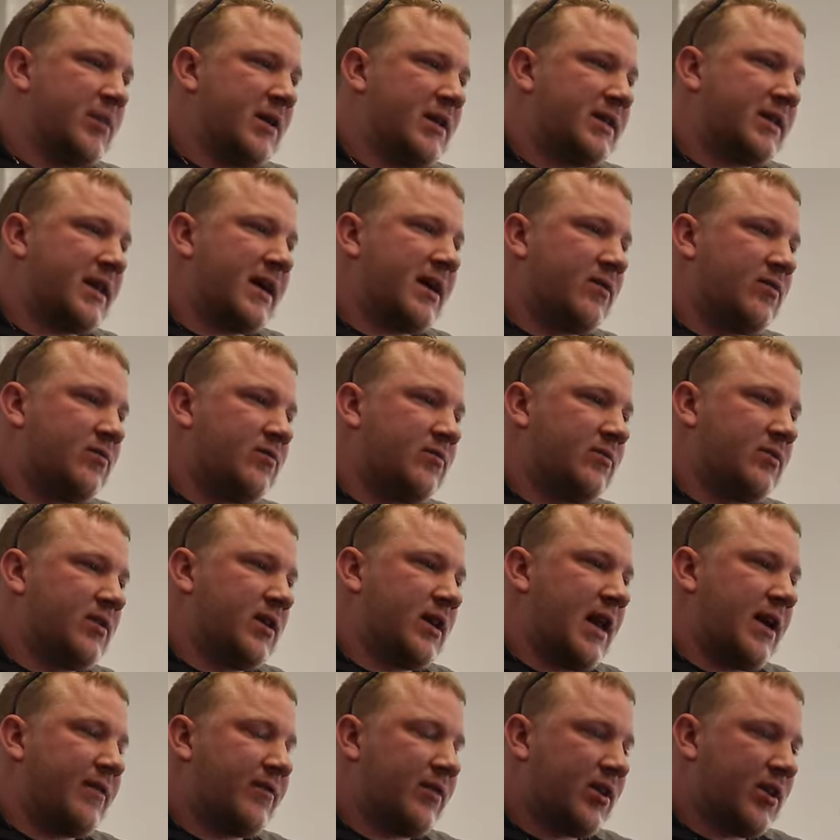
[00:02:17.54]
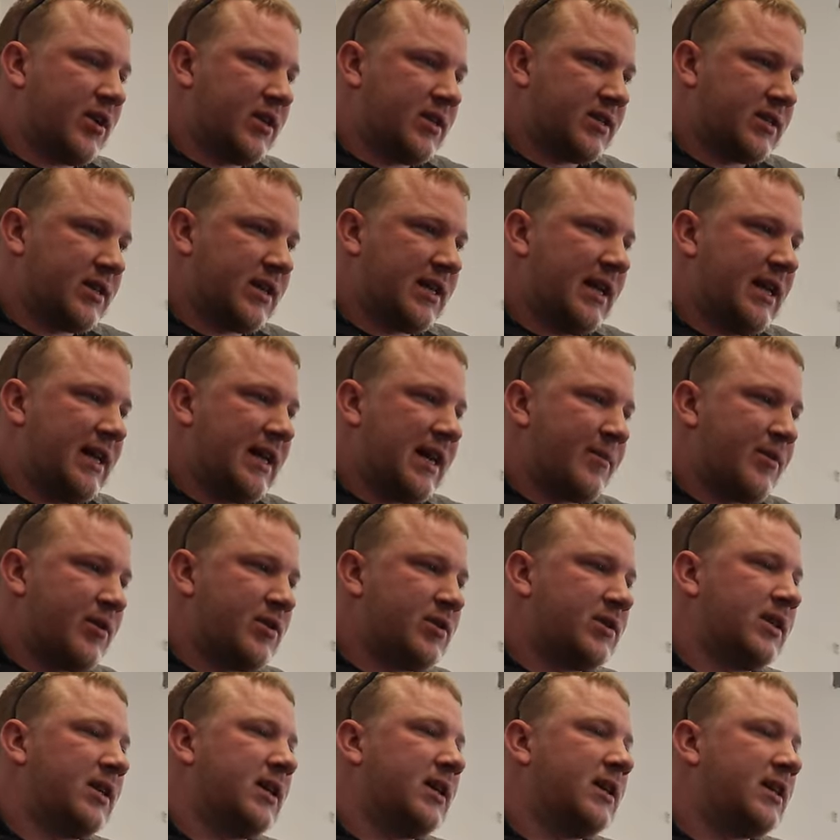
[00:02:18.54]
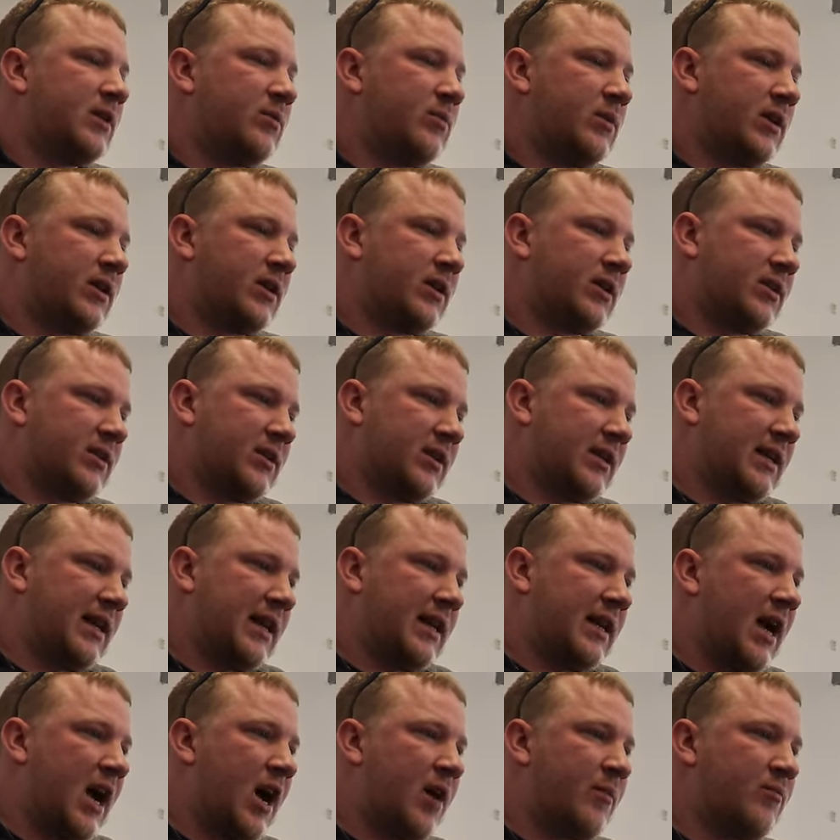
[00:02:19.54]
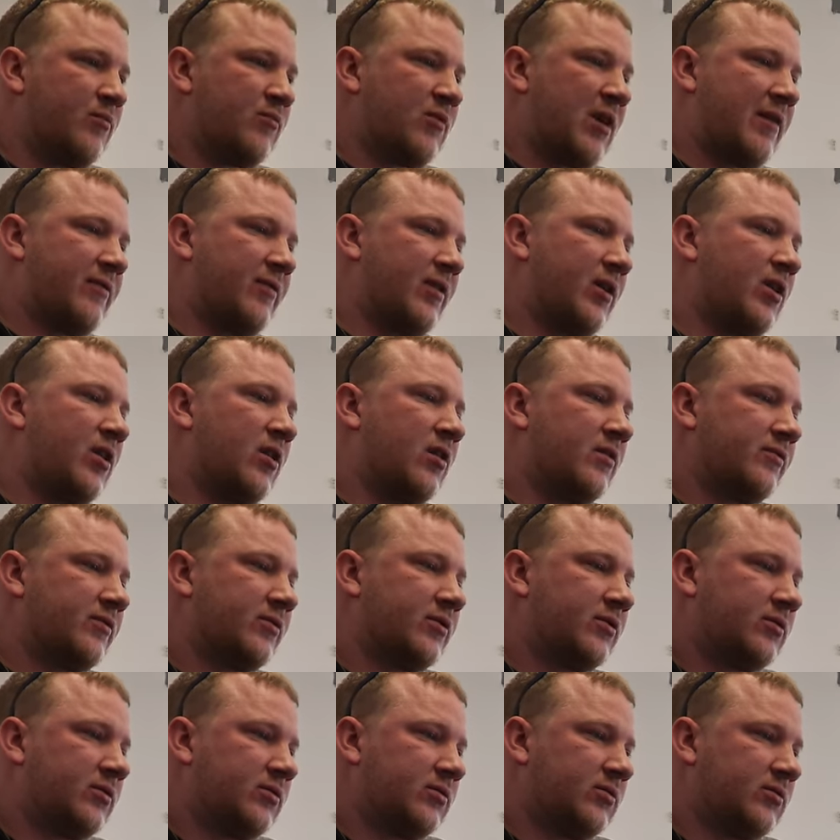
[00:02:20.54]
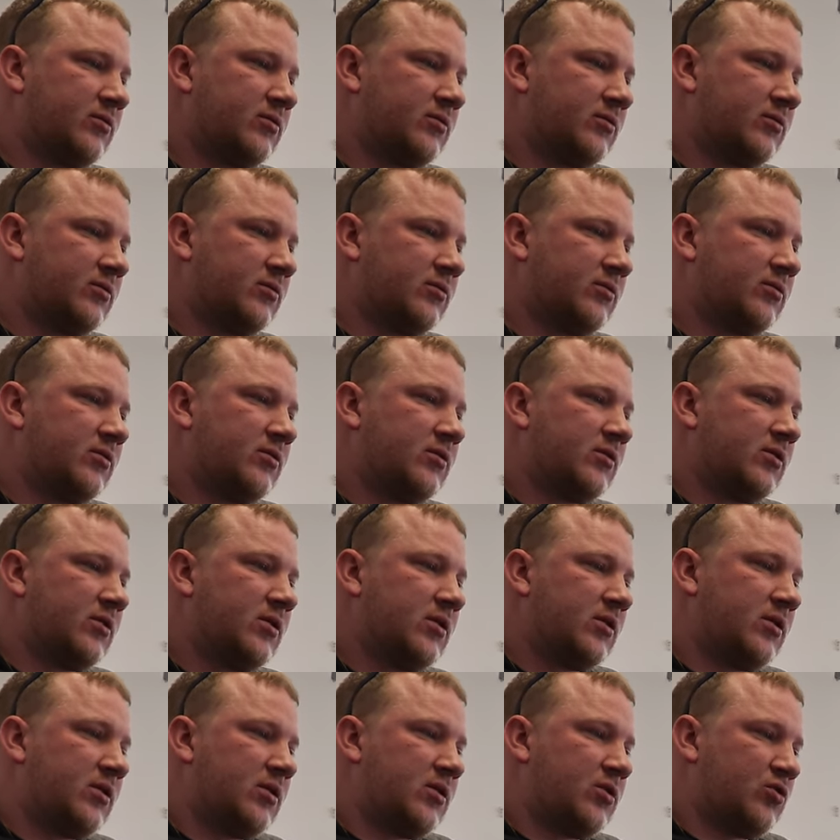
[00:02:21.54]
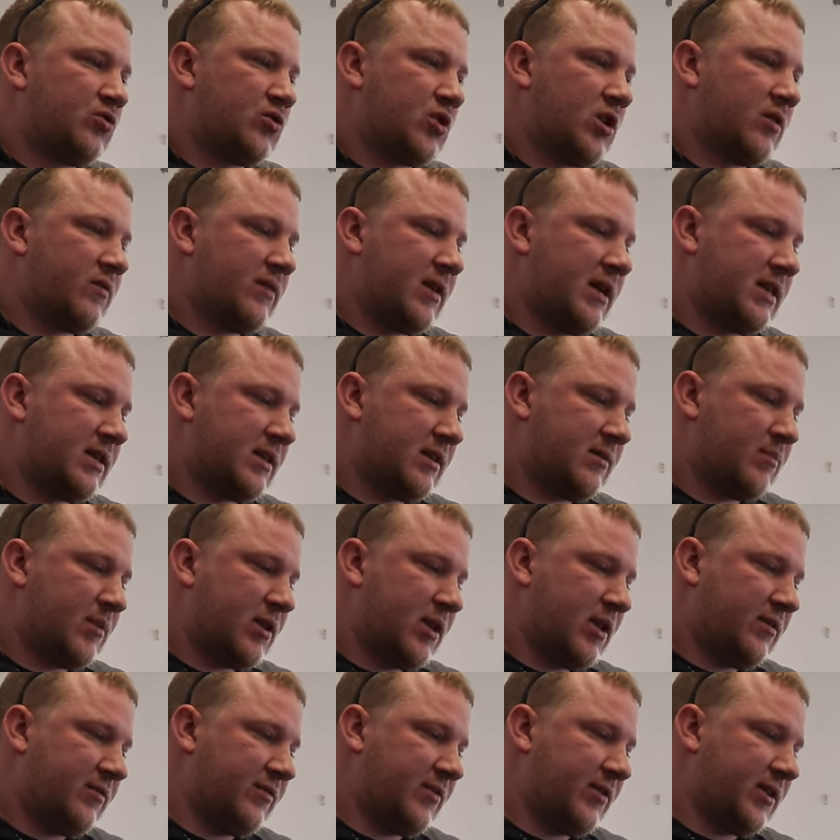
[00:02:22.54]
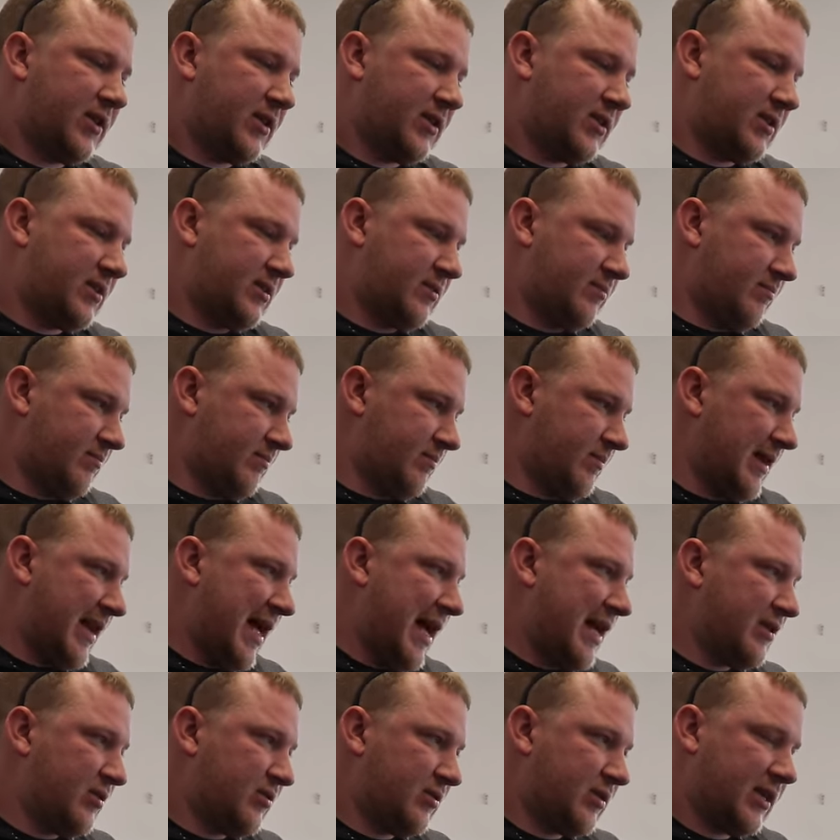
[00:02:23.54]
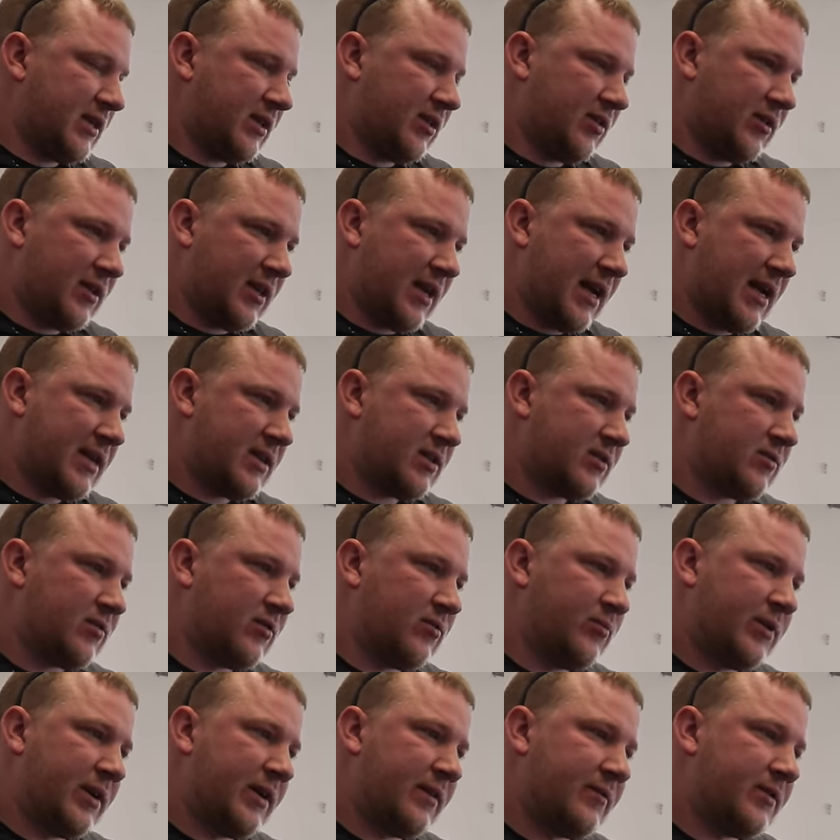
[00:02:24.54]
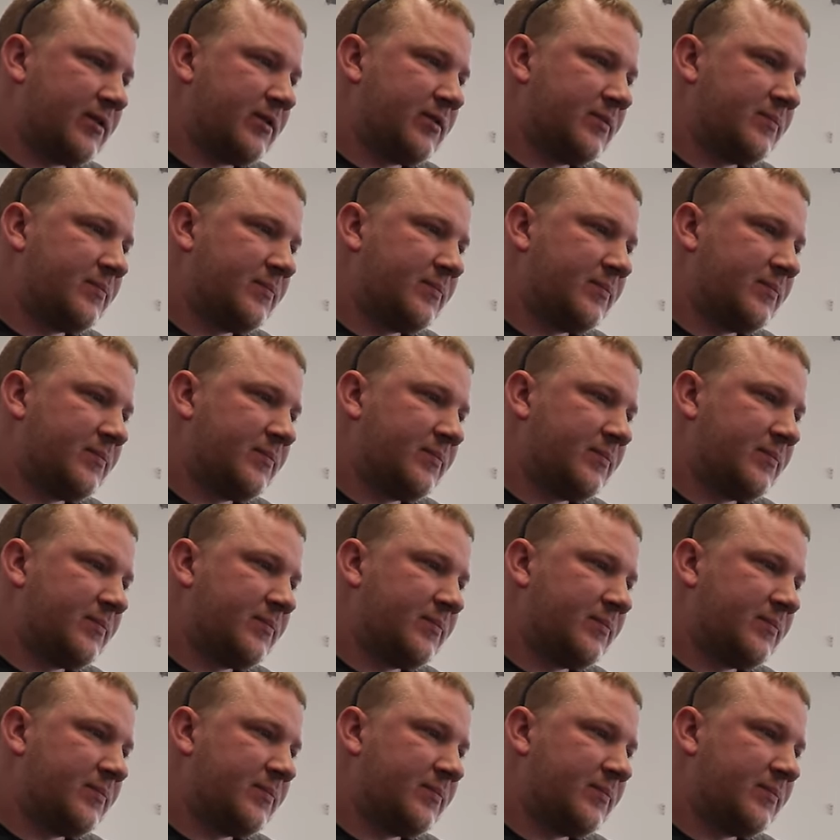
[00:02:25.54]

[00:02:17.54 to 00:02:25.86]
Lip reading: bits out and have a nice clean MOT, and then we can clean it up and raffle it off. Try and raise some money for this lad who's having another cancer and whatever.